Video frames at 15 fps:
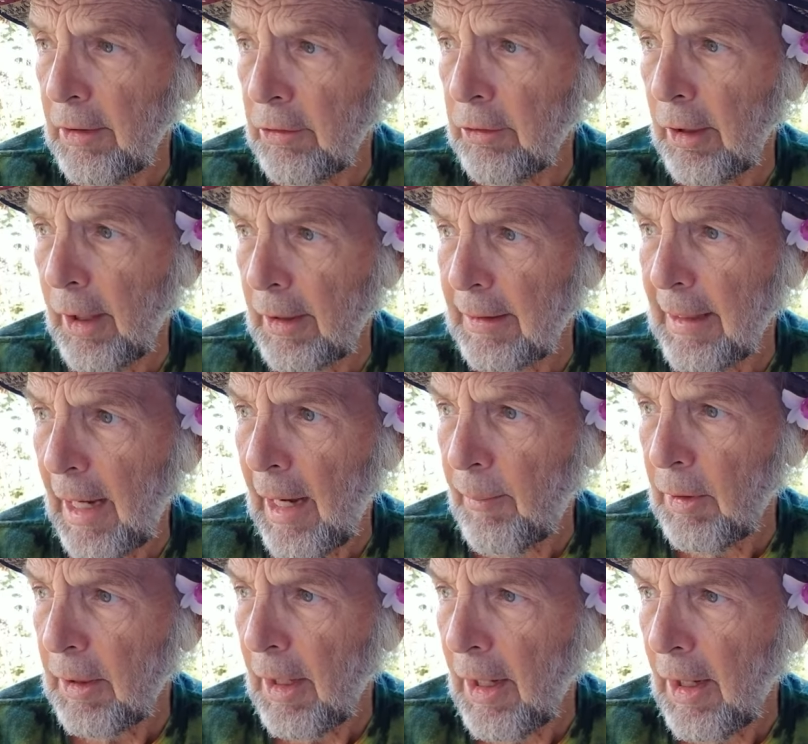You know, like
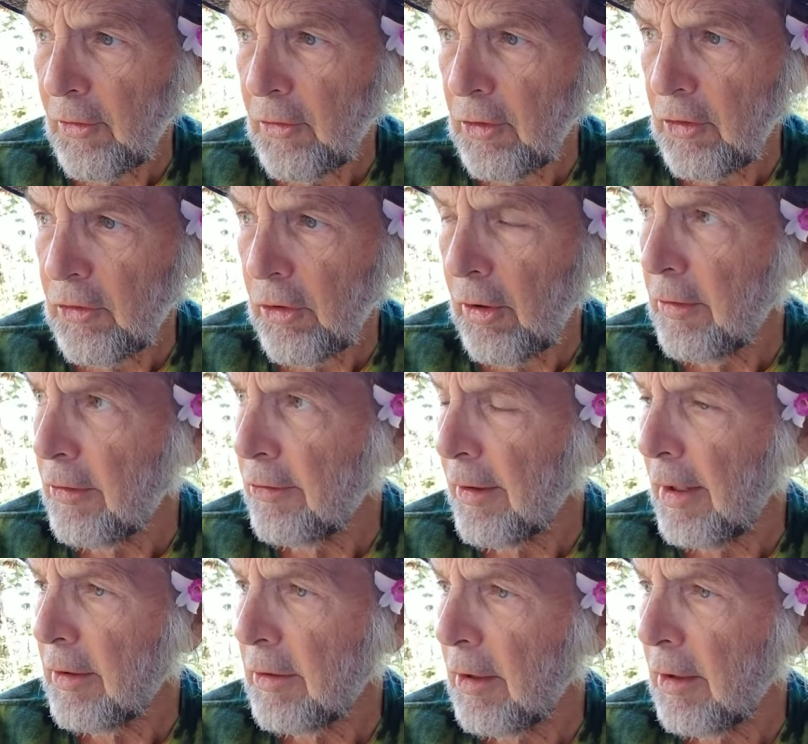dabbing hashish oil is like